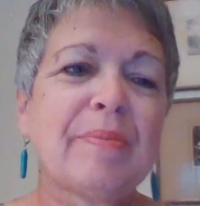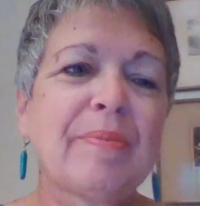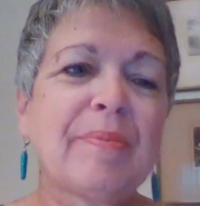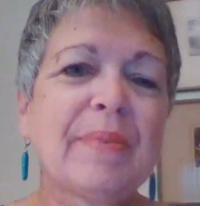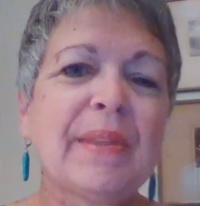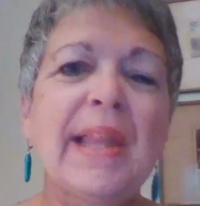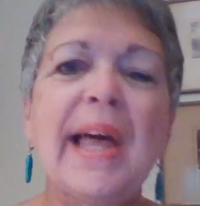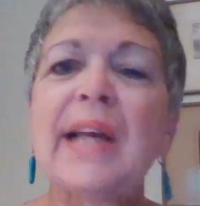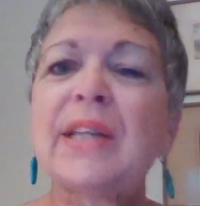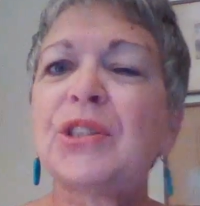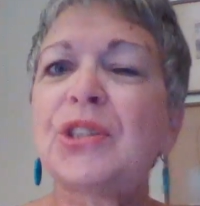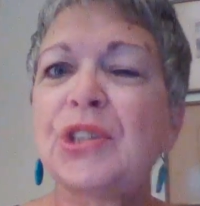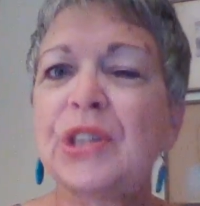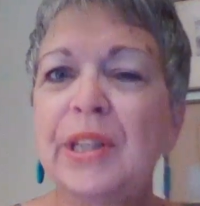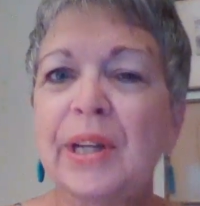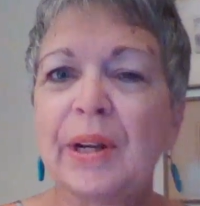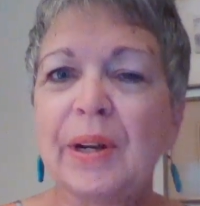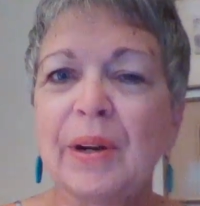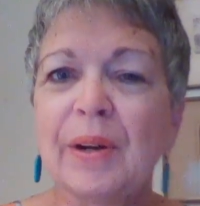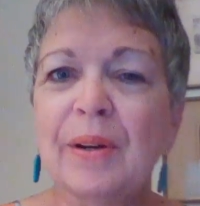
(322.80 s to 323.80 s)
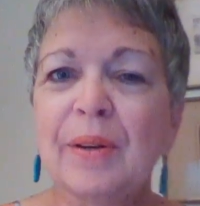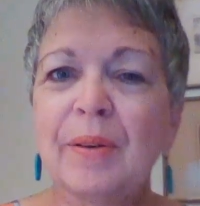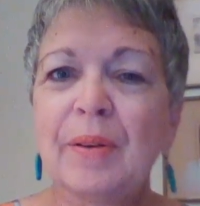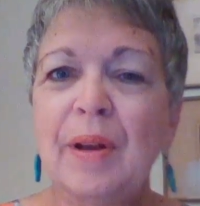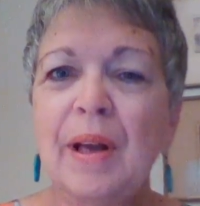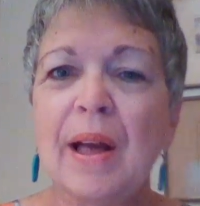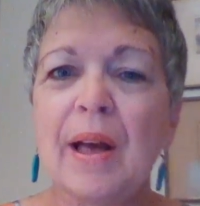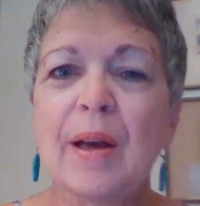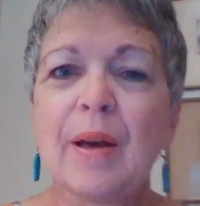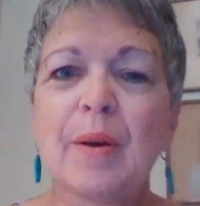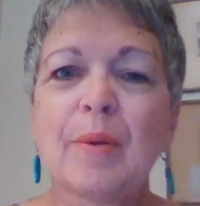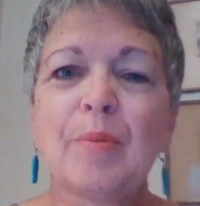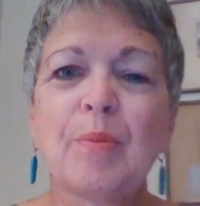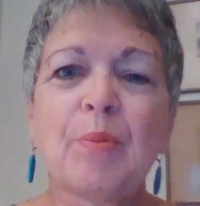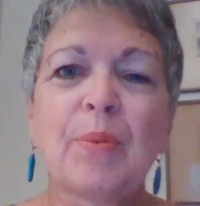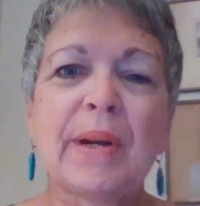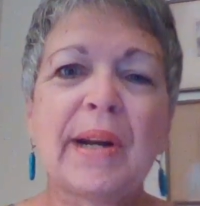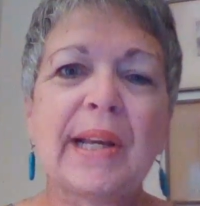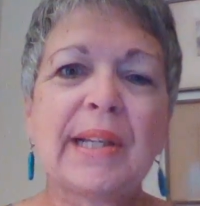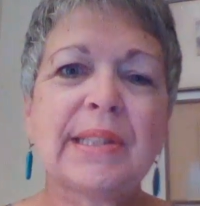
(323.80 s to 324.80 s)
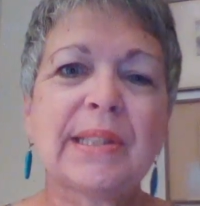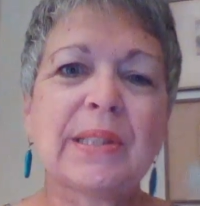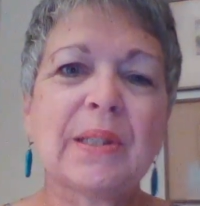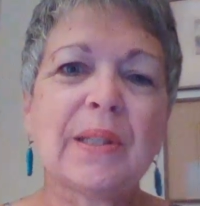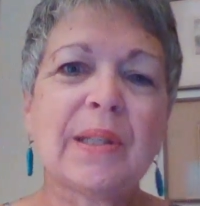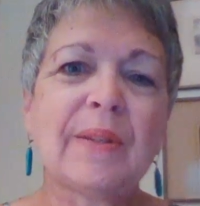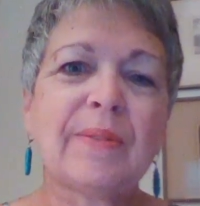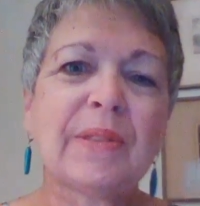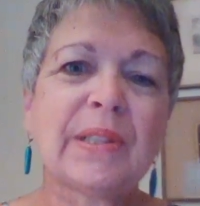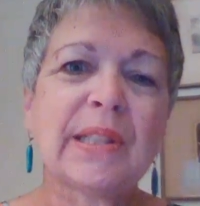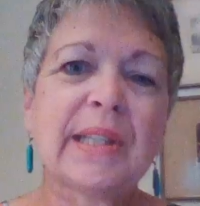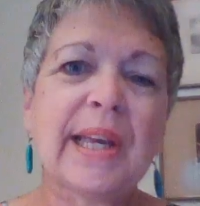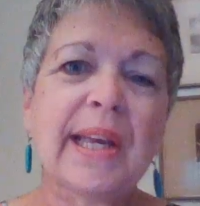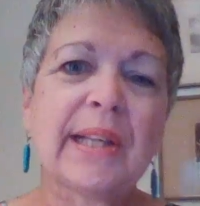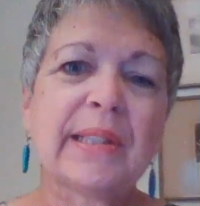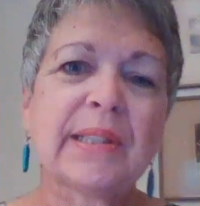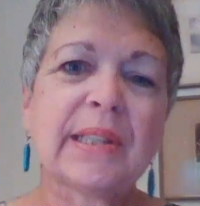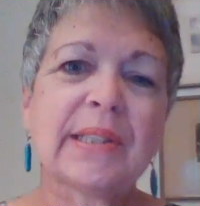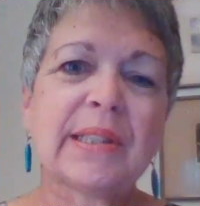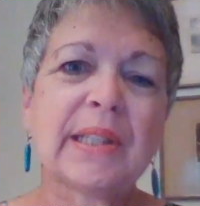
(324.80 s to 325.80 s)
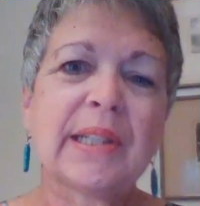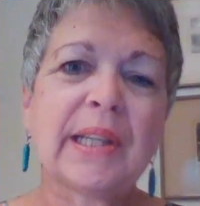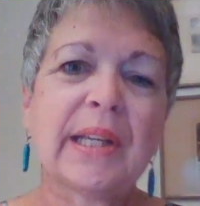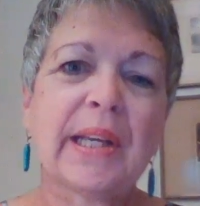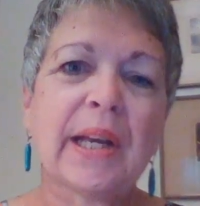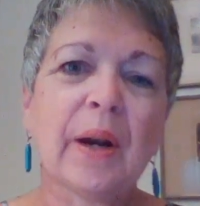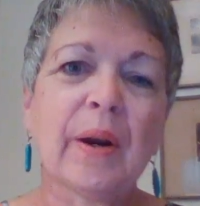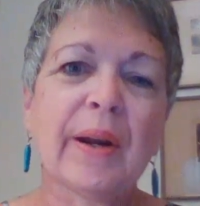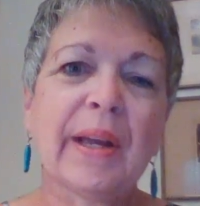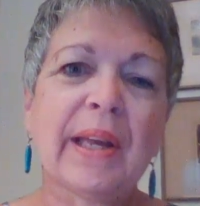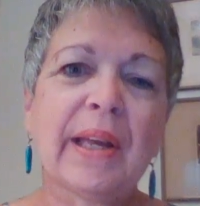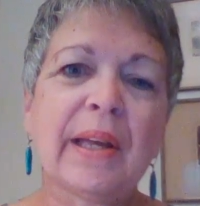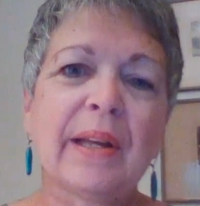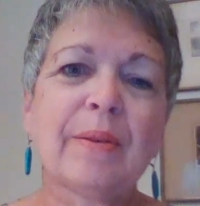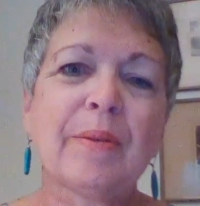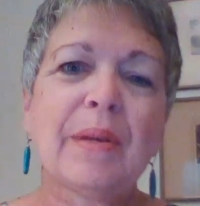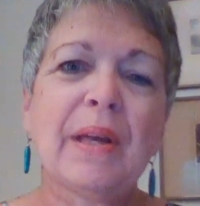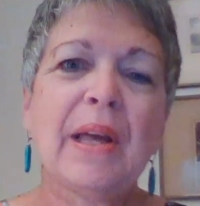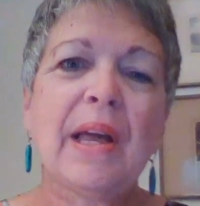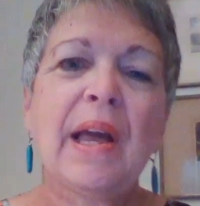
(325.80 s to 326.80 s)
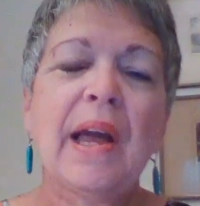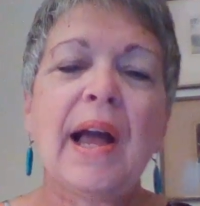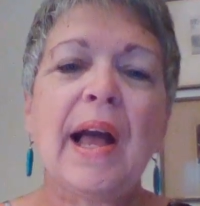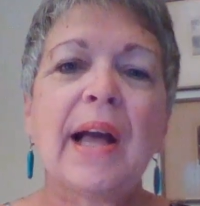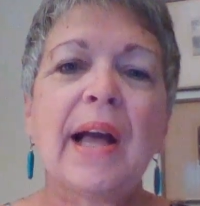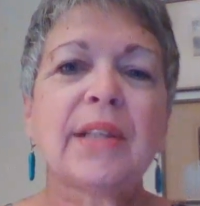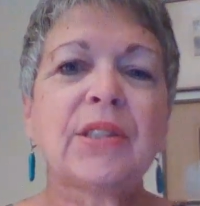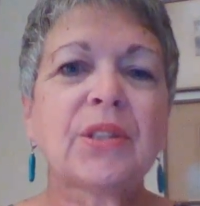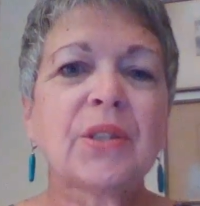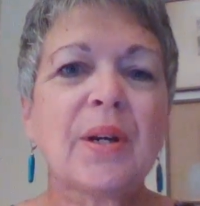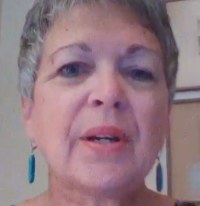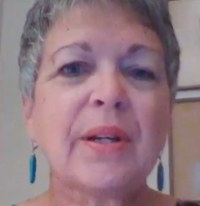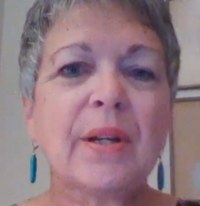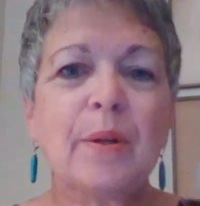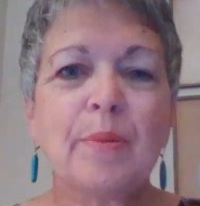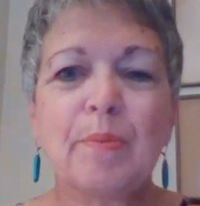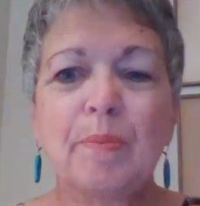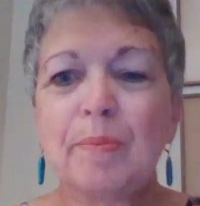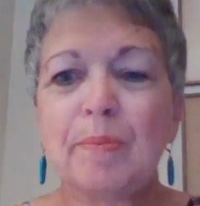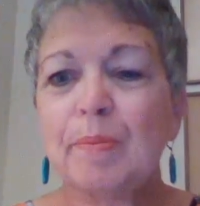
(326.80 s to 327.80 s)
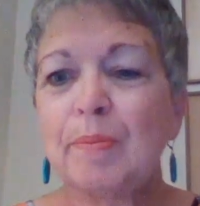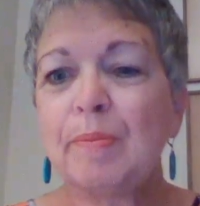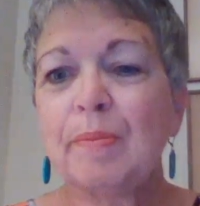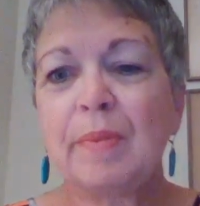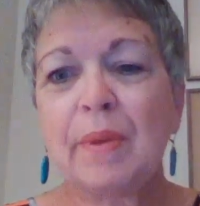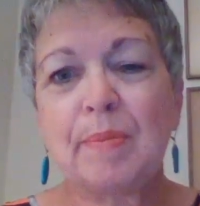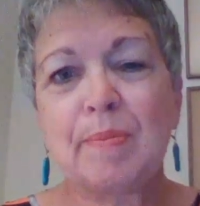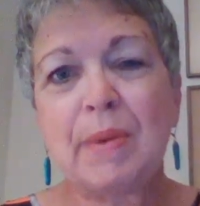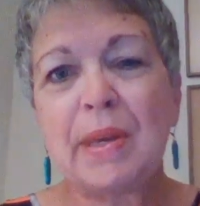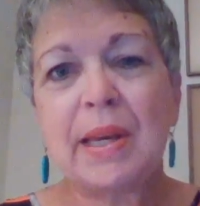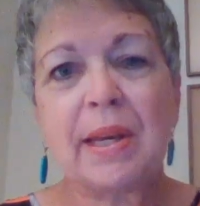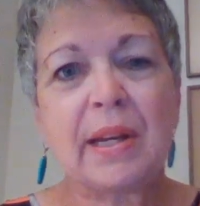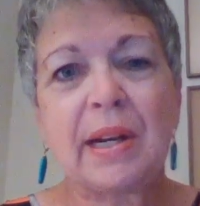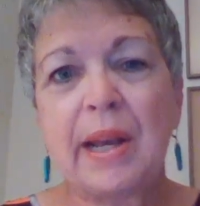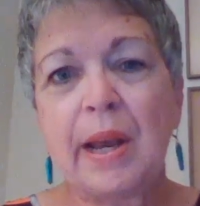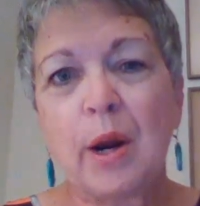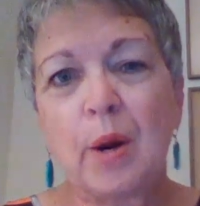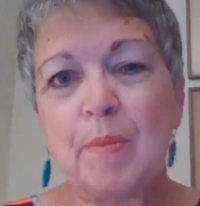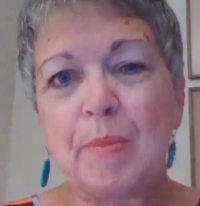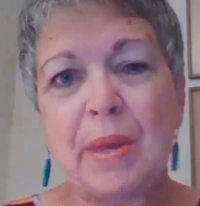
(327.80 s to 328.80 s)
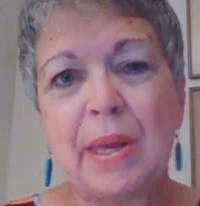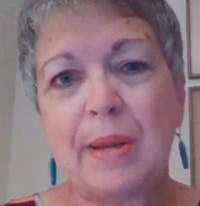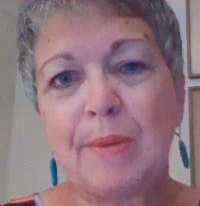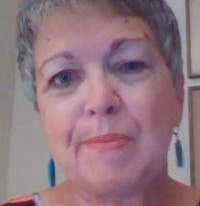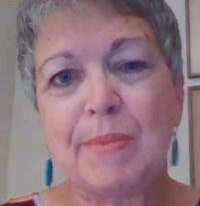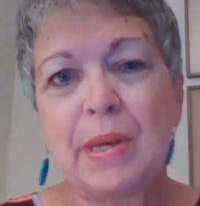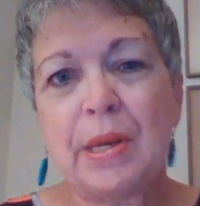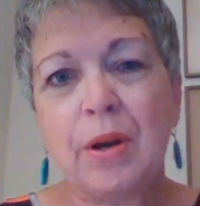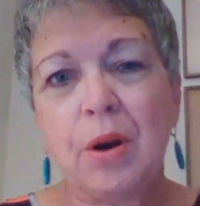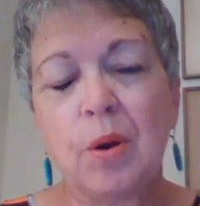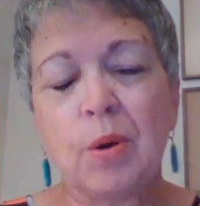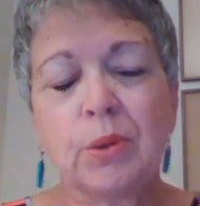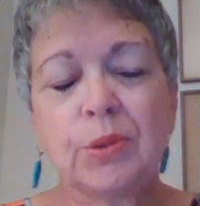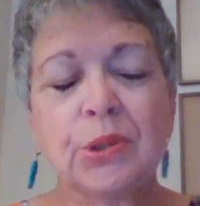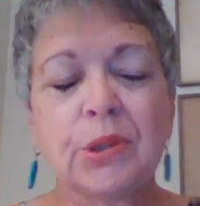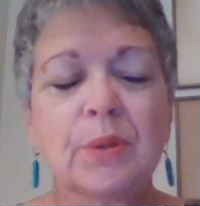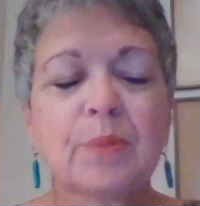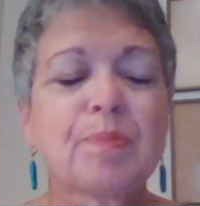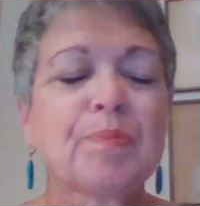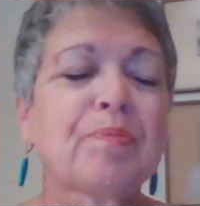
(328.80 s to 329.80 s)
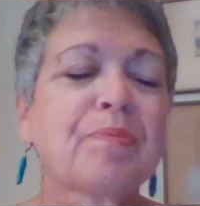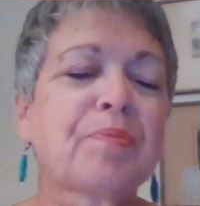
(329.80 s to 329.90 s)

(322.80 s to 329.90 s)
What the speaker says: Last year, when I still lived in the Kansas City area, I started being an Airbnb host.